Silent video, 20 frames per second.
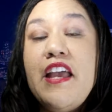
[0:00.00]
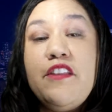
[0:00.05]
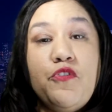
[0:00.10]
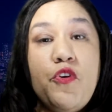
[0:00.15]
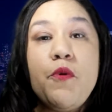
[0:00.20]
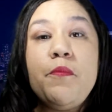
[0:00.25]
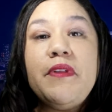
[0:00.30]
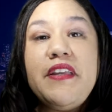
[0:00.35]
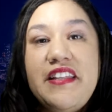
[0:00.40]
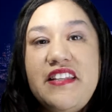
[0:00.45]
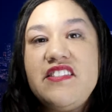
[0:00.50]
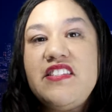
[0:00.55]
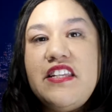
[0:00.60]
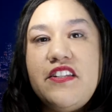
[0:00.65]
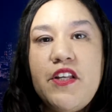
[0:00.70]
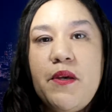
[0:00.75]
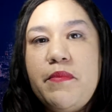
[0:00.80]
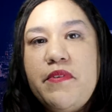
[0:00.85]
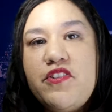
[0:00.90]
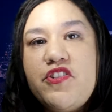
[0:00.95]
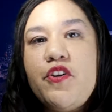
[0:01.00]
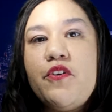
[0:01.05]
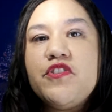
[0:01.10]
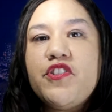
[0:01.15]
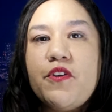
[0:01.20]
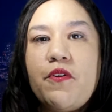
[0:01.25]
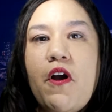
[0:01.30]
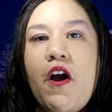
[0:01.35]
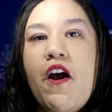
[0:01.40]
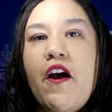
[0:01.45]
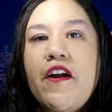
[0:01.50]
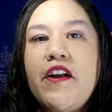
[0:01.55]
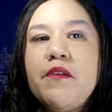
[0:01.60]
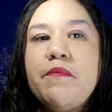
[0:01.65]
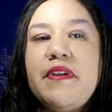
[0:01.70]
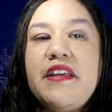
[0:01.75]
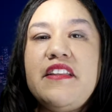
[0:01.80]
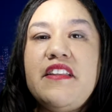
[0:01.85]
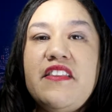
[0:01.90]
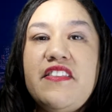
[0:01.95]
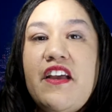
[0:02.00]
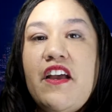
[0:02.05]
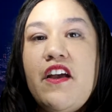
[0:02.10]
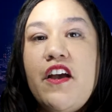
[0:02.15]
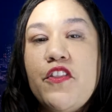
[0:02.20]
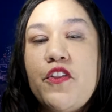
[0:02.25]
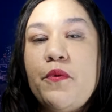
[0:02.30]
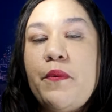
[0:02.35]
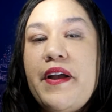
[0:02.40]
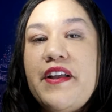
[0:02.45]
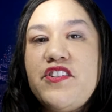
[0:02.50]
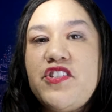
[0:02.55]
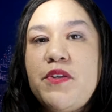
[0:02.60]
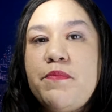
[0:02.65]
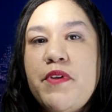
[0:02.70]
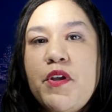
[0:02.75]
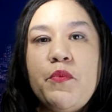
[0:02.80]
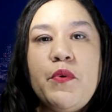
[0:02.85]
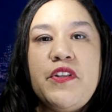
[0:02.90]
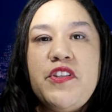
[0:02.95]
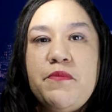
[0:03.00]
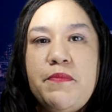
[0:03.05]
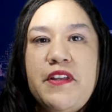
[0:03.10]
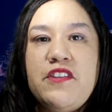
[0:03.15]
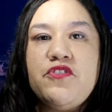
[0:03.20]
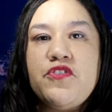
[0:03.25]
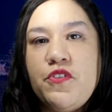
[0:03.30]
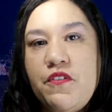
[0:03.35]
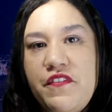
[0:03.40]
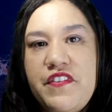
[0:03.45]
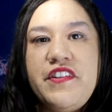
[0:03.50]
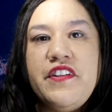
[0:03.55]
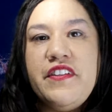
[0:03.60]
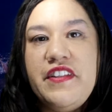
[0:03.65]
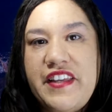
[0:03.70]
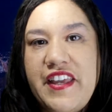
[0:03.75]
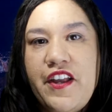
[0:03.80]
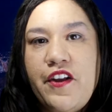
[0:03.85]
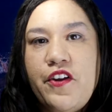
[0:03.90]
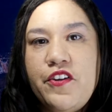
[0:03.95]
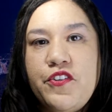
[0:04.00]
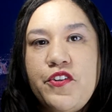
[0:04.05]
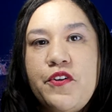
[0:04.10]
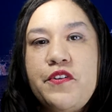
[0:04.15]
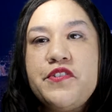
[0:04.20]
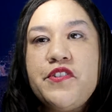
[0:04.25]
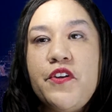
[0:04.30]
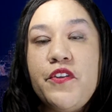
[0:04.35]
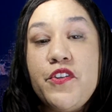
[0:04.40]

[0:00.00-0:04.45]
And normally in CW shows there are, I mean, otherwise she'd be a one-dimensional vanilla character.